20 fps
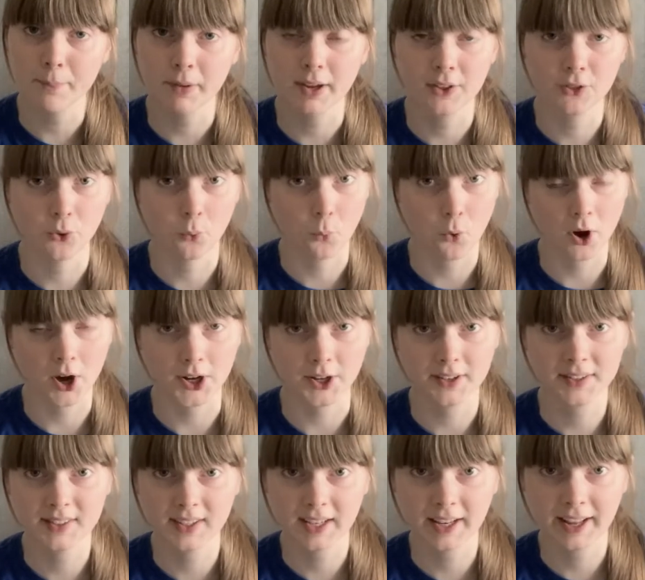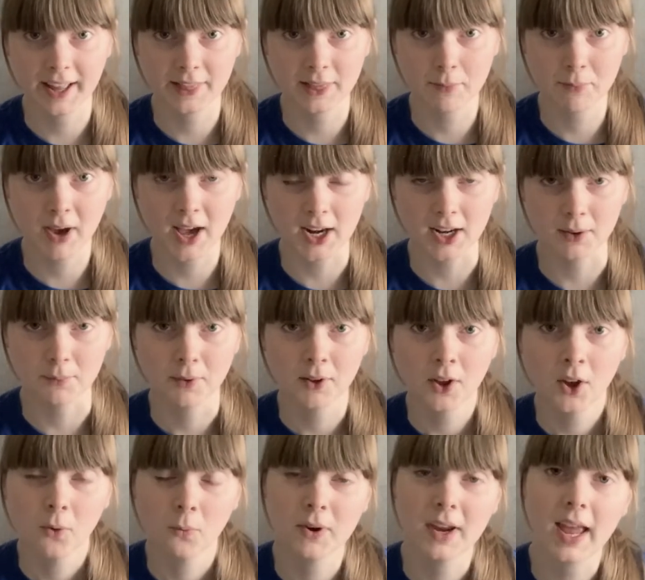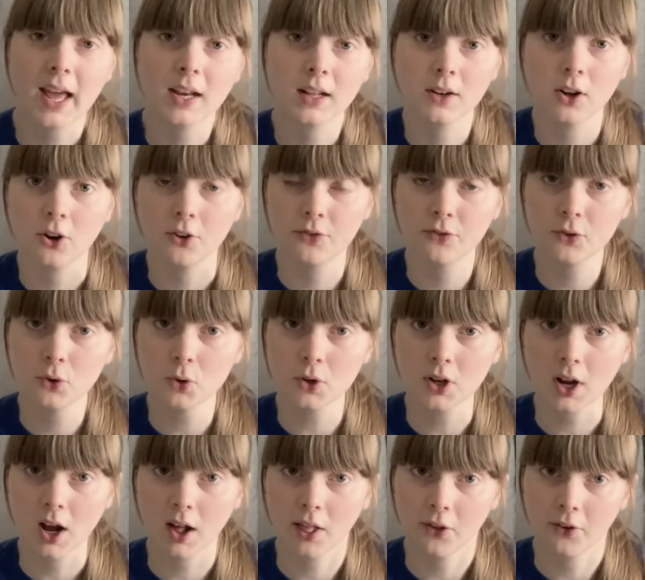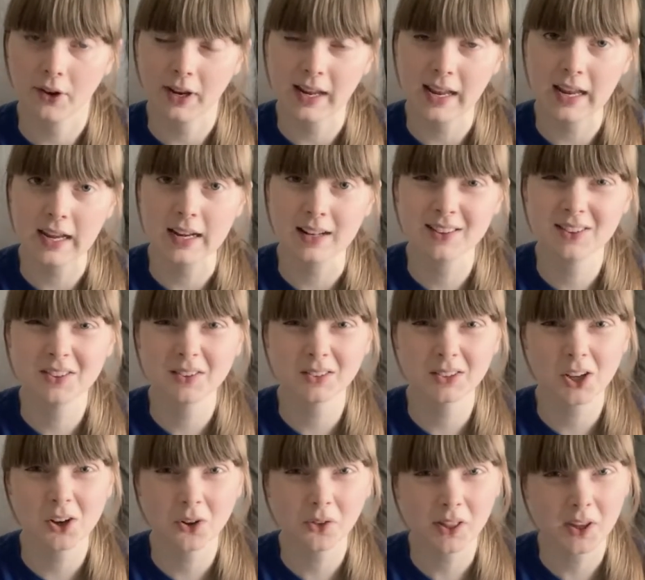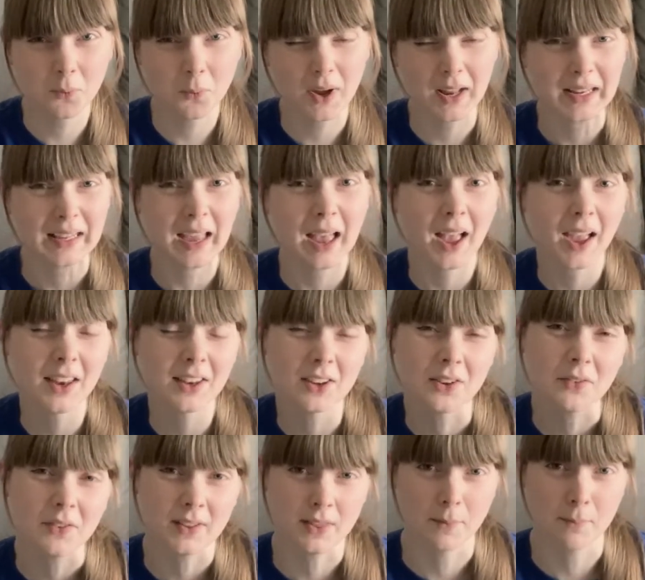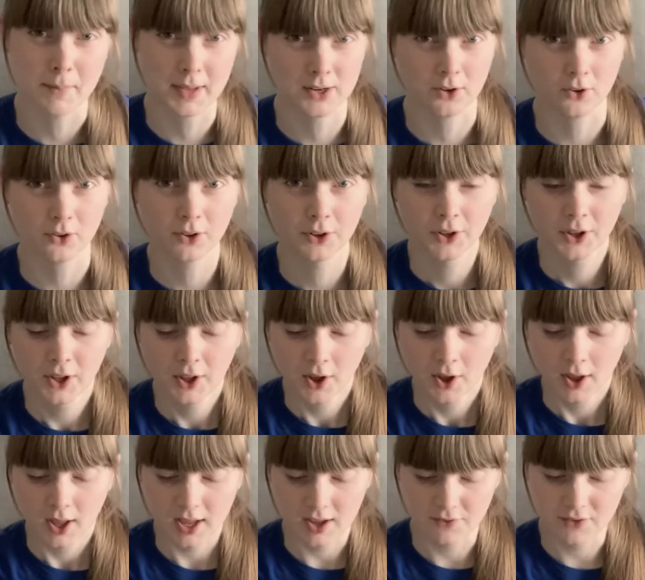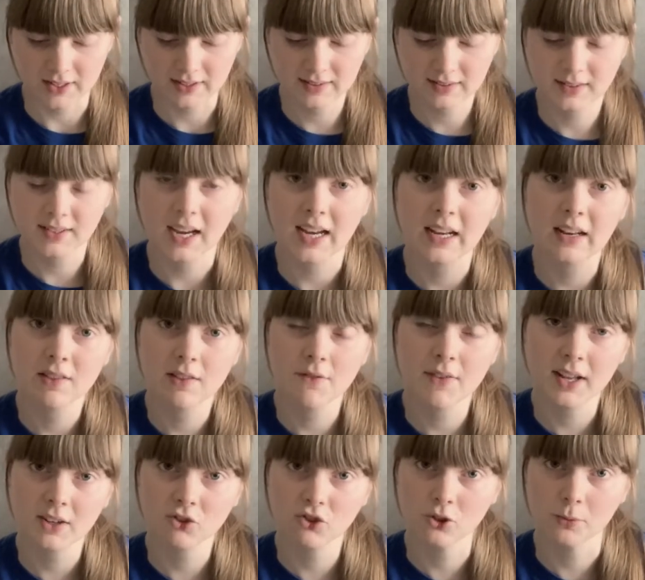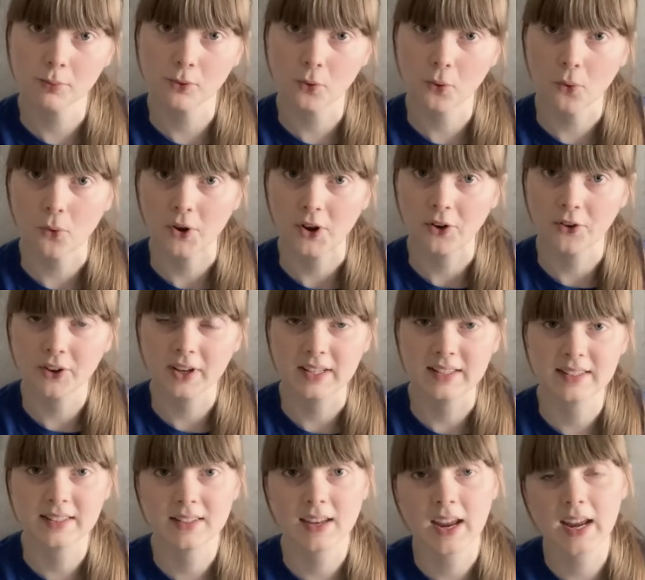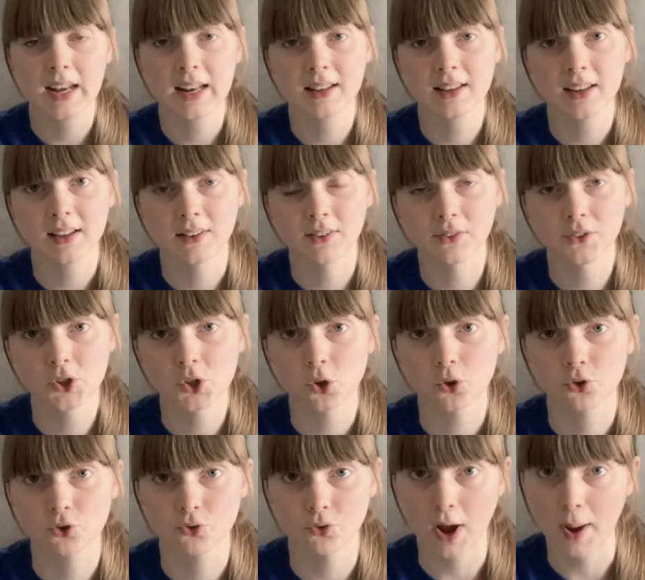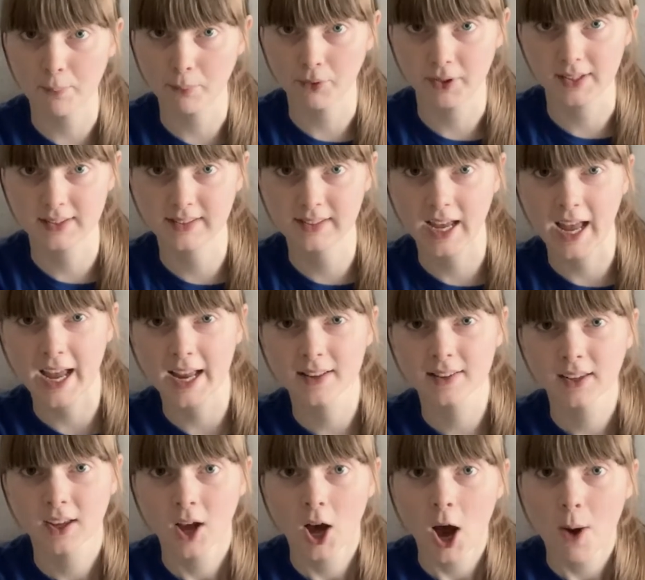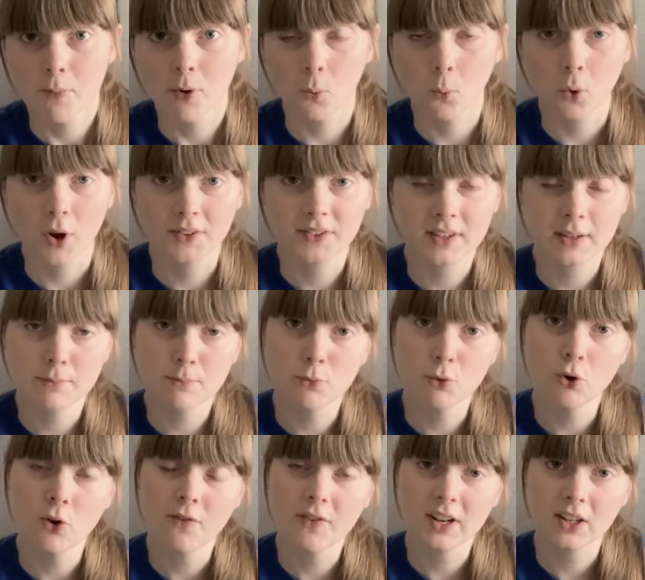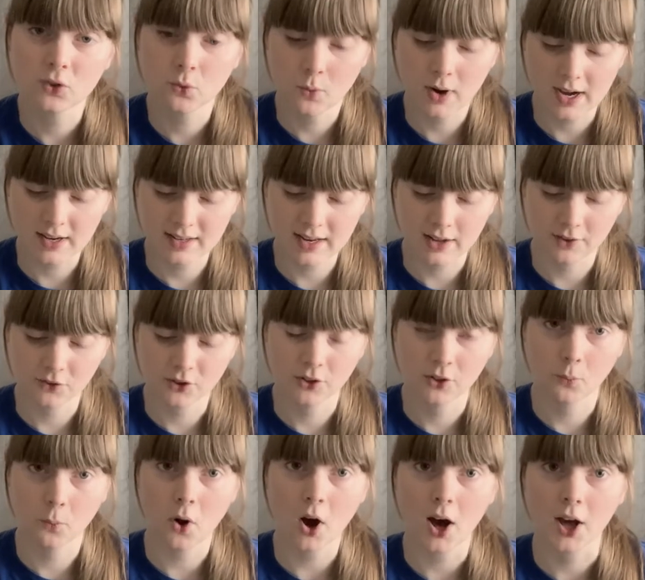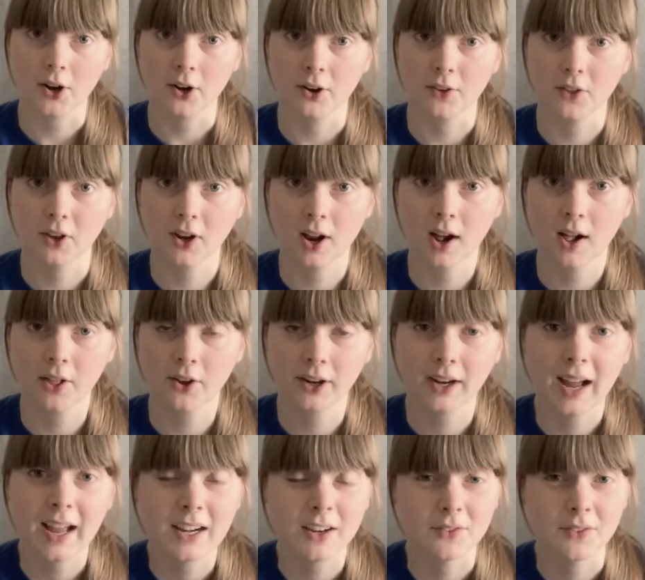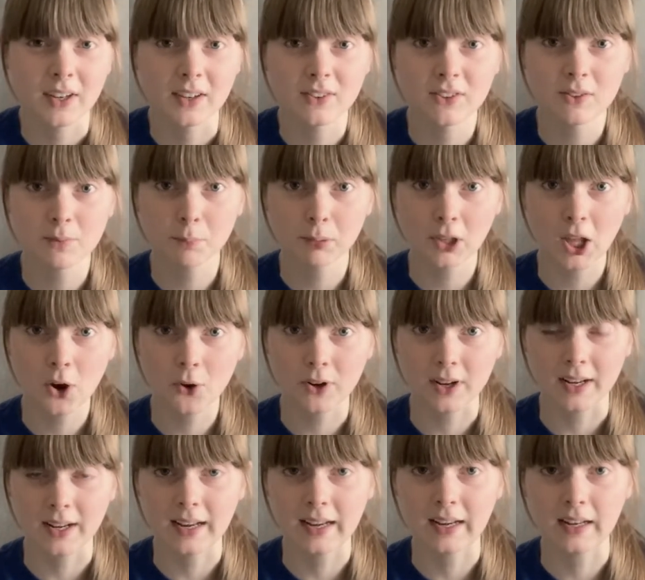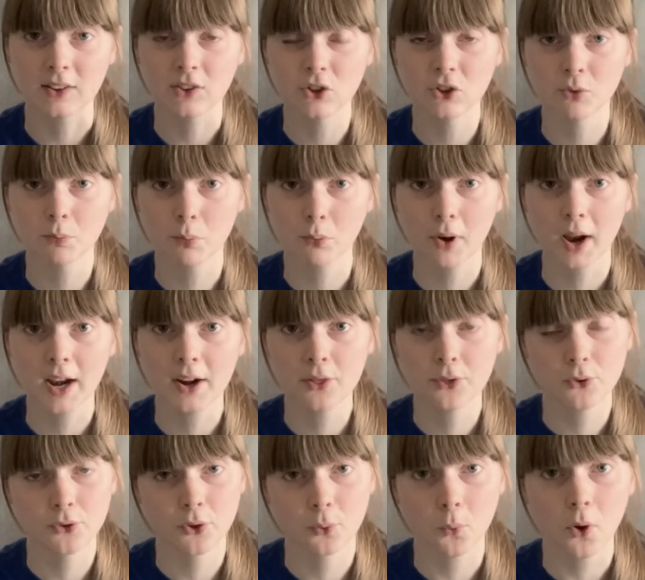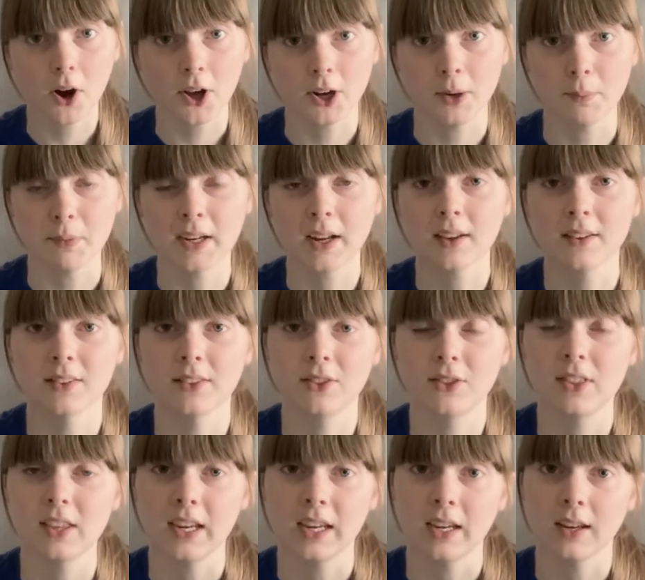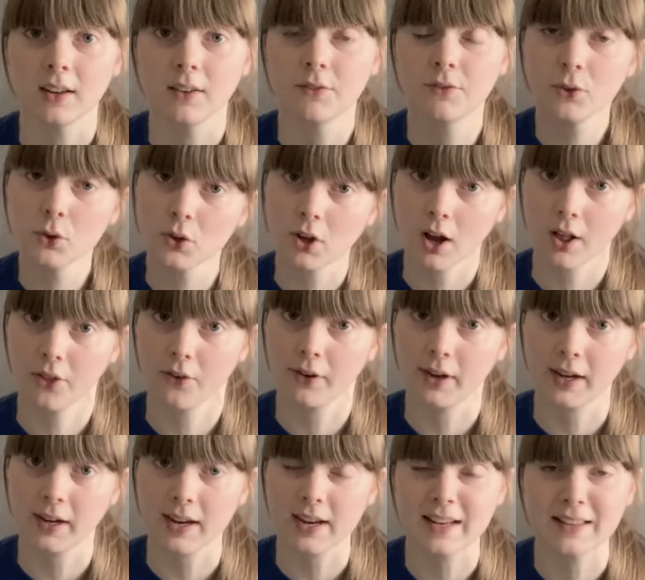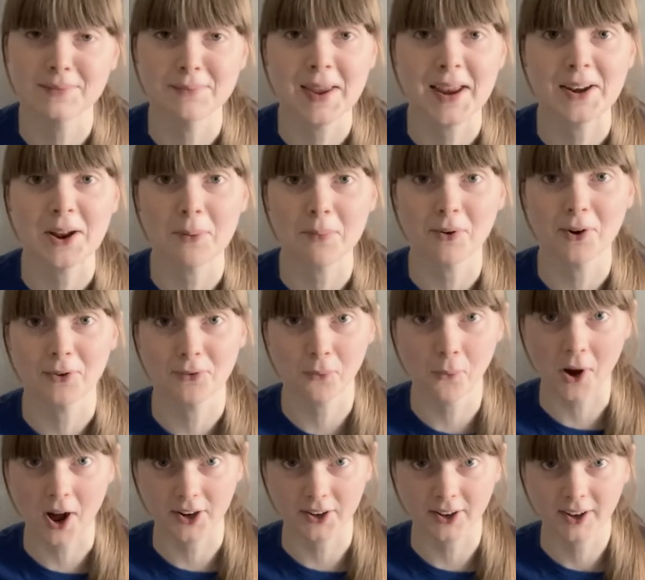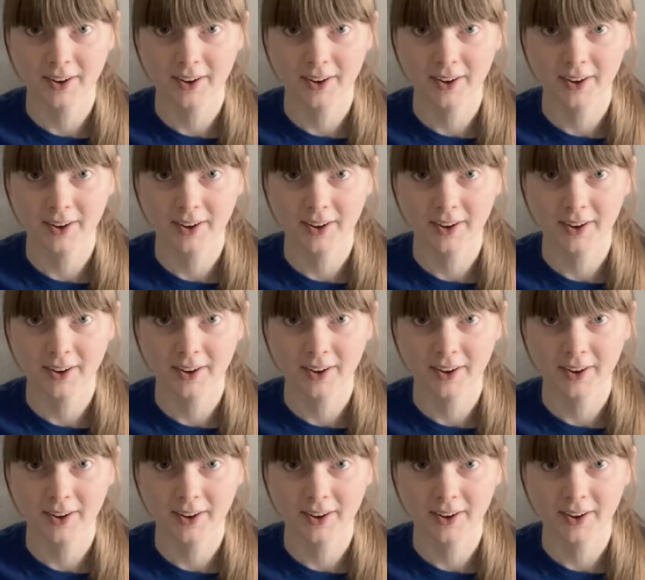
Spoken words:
and the water sitting at the bottom, we added our food coloring and it slowly went kind of in the middle. If it stayed in the vegetable oil, it stayed in its little droplet size. But once it moved its way down to the water, the color kind of exploded and it spread through the water because the food coloring is made up of water.